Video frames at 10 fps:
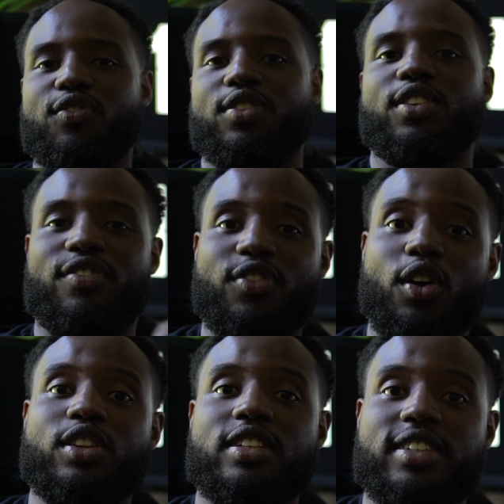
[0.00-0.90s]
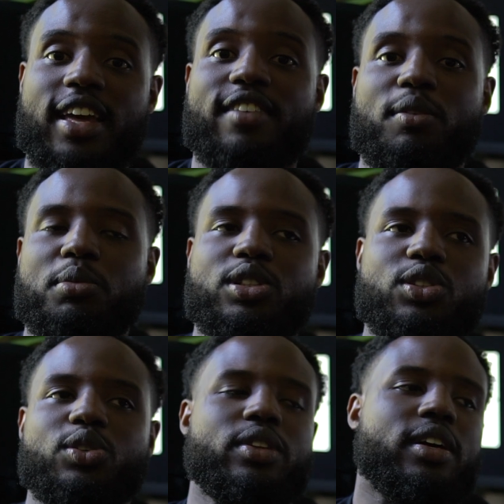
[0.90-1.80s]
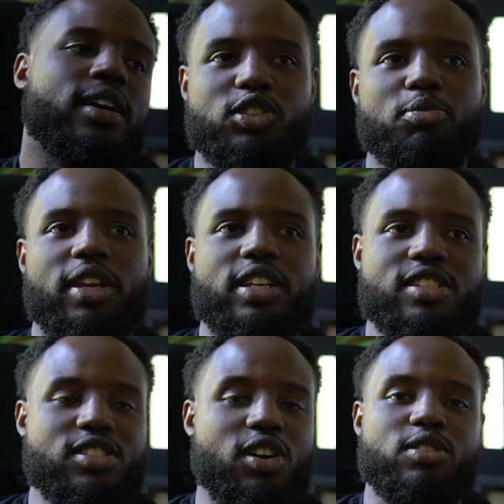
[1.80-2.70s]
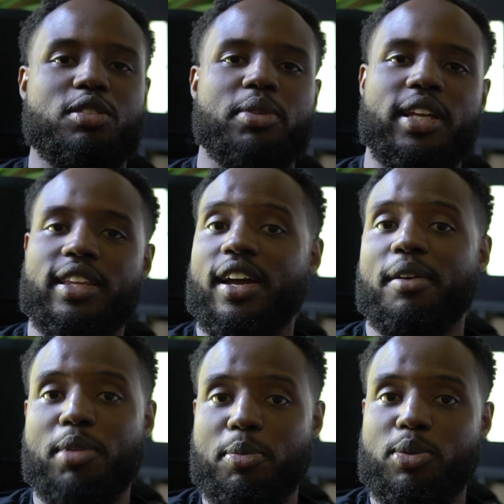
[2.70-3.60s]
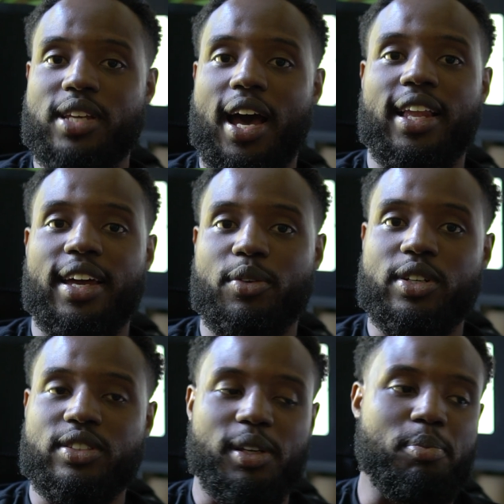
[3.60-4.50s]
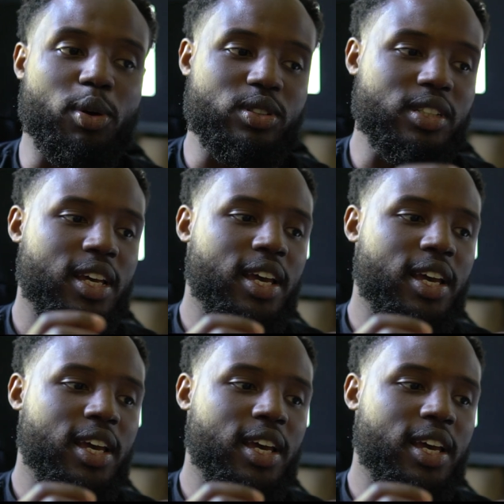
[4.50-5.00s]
the furthest thing from the truth. Social media is just ultimately people's highlight reels. They post,